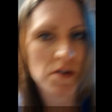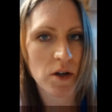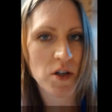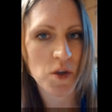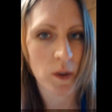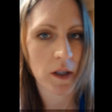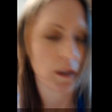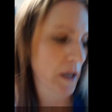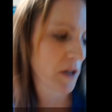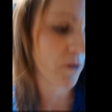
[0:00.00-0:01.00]
so I just wanted to
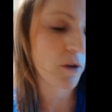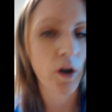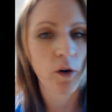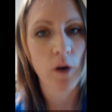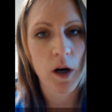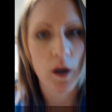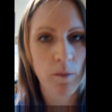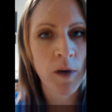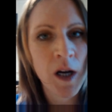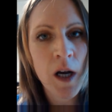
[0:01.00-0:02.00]
let you
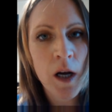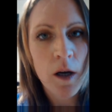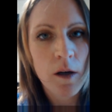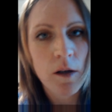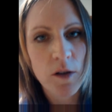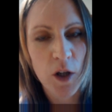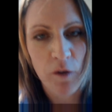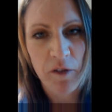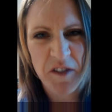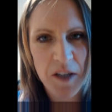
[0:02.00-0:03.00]
know, you know,
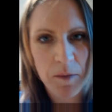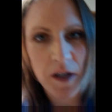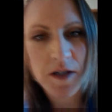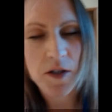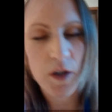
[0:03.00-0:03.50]
15 minutes is